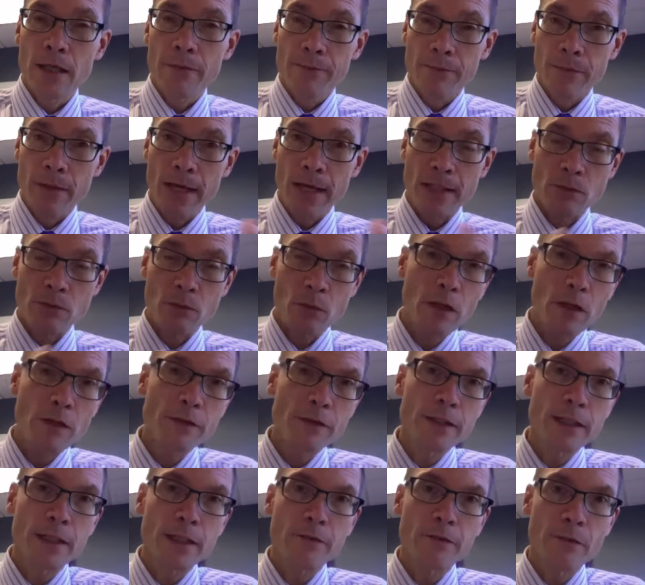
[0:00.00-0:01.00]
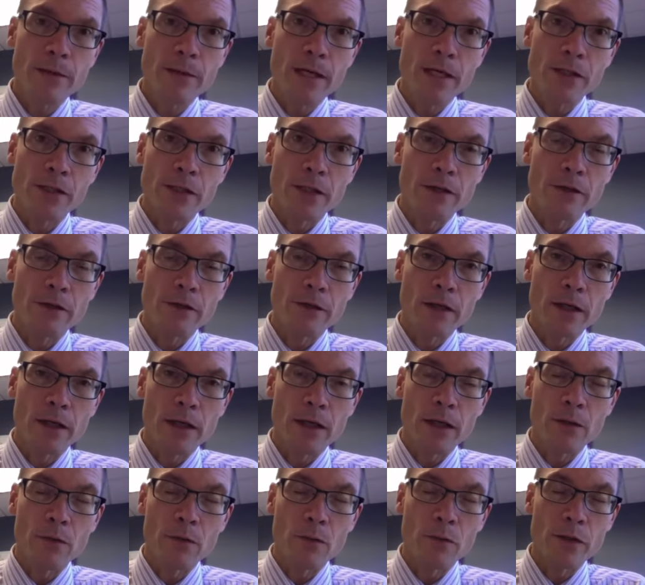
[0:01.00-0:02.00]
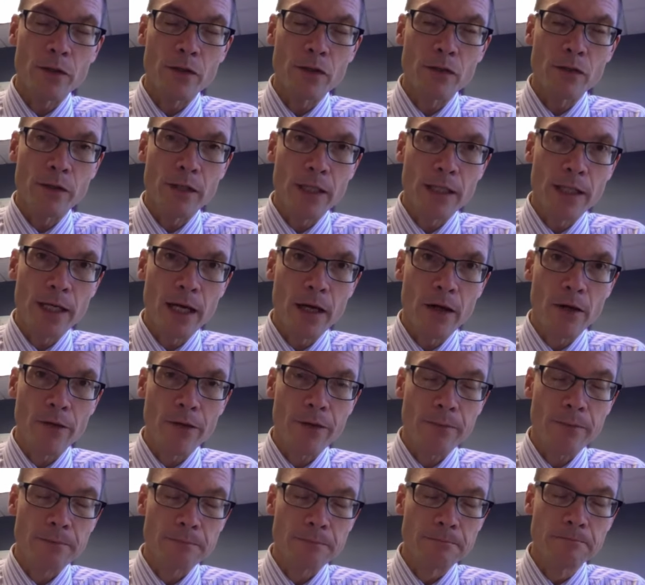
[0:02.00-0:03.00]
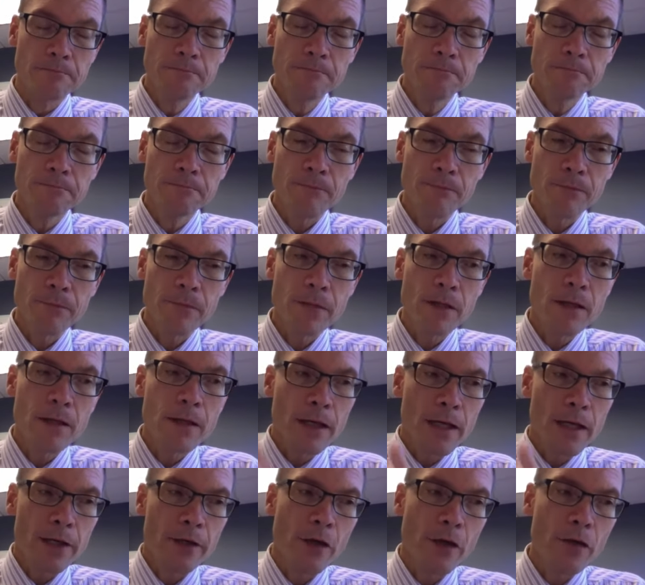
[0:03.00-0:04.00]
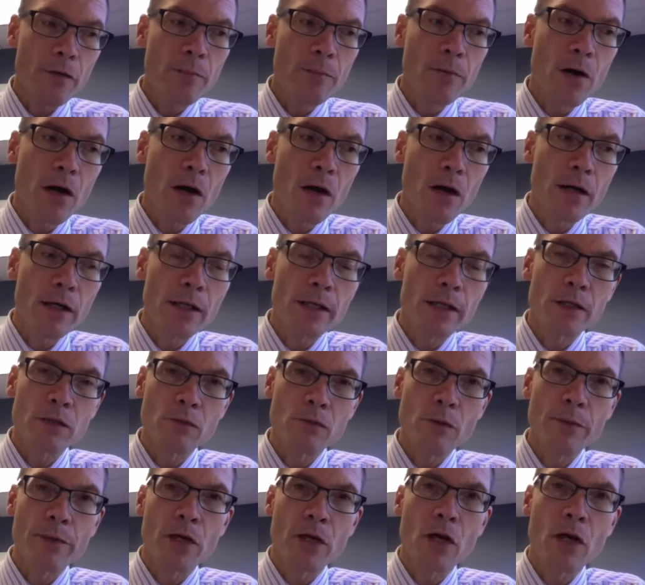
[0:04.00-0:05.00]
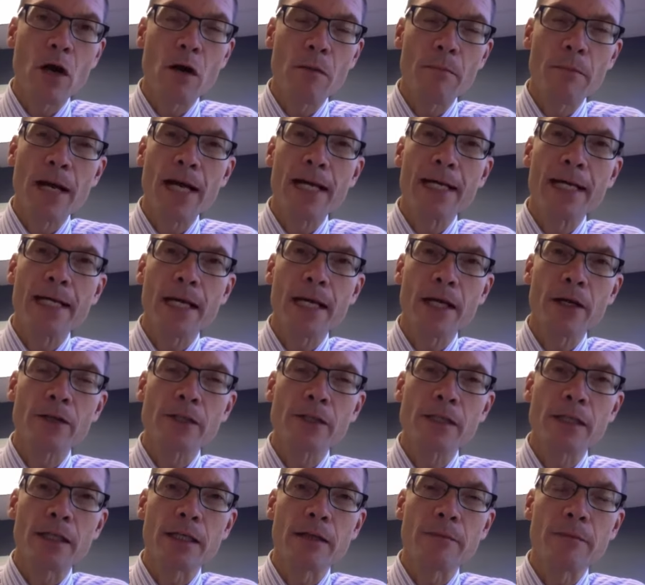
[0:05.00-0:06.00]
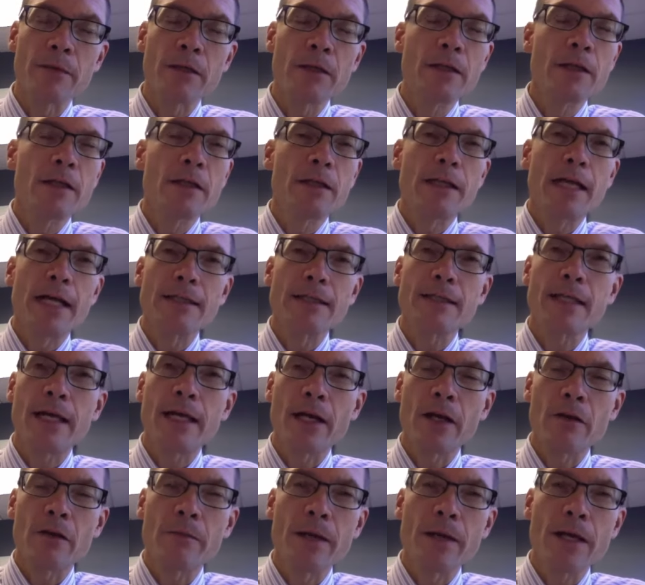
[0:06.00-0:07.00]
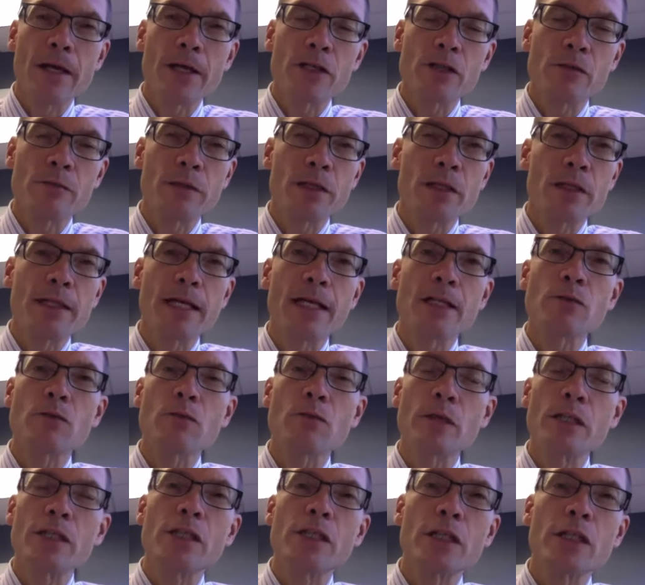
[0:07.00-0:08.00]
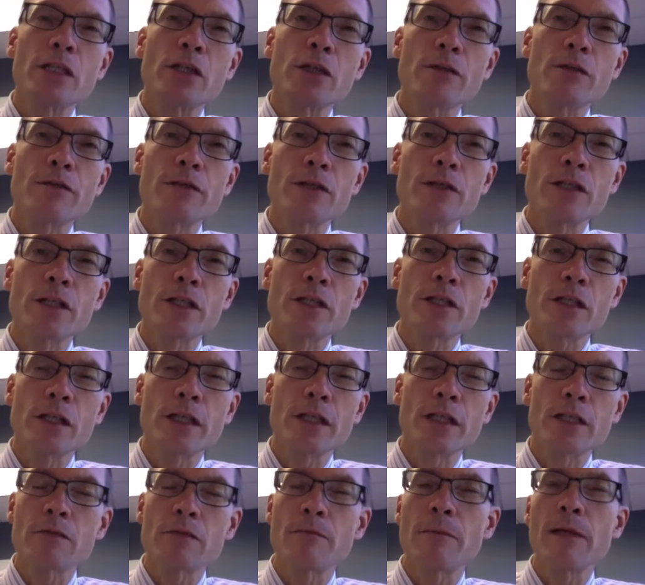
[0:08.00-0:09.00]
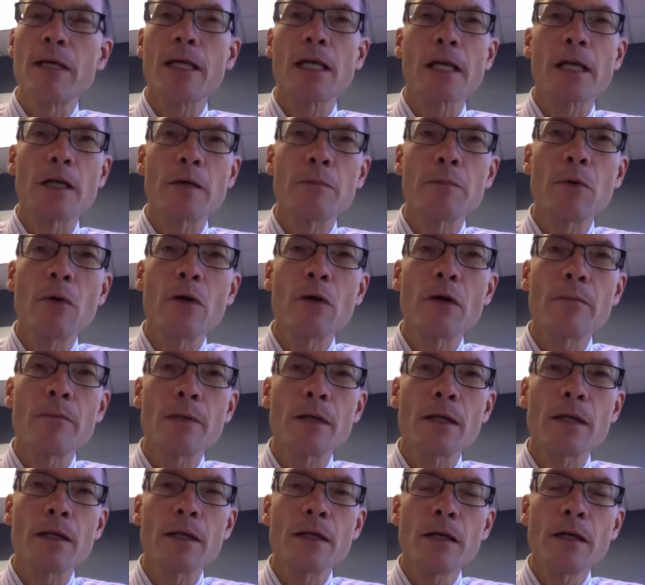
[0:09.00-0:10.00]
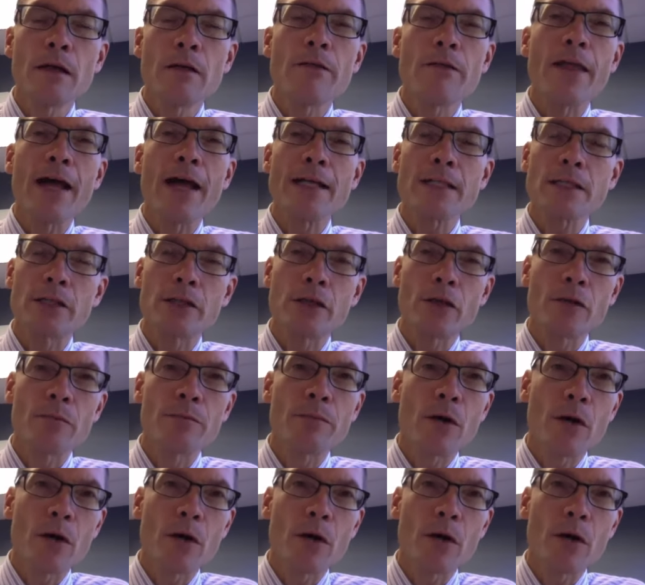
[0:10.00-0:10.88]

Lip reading: as well as the information with Trinity Health. Another part is what we call My Care Team. That's care management. That's reaching your physician. It's making an appointment. That's another part